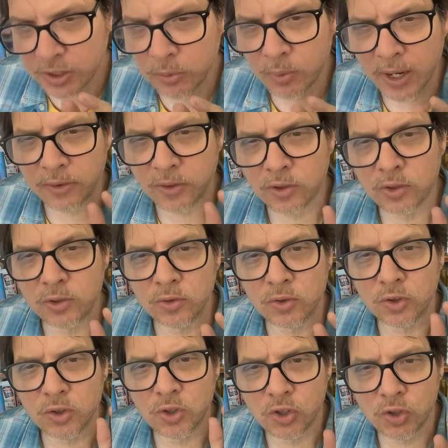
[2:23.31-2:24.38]
a rather
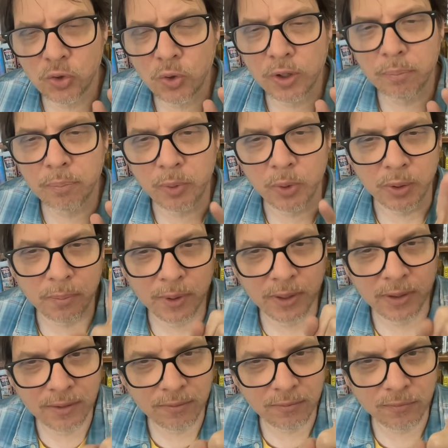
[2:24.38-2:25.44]
short book.
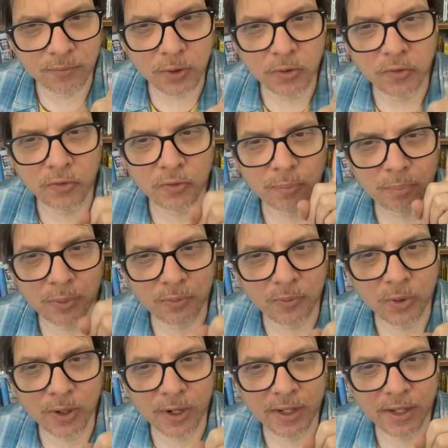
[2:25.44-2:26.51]
But first,
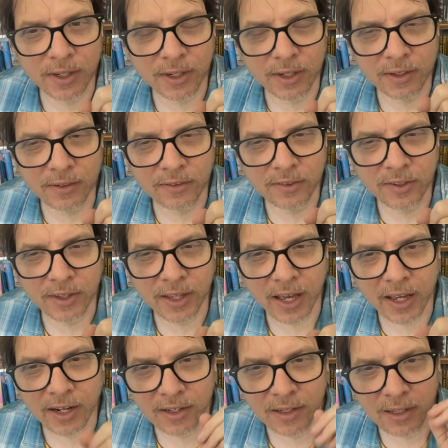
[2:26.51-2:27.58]
before I get into
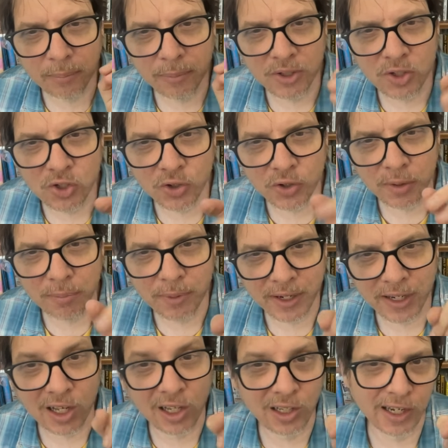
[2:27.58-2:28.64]
that, let me show you my
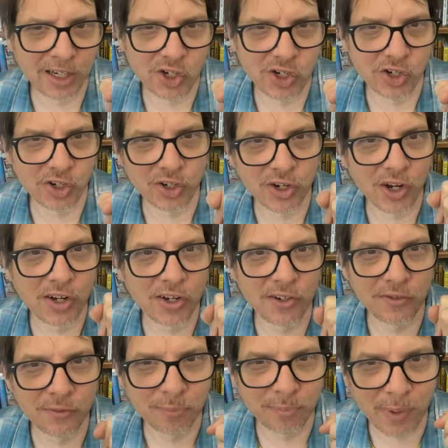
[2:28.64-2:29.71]
collection of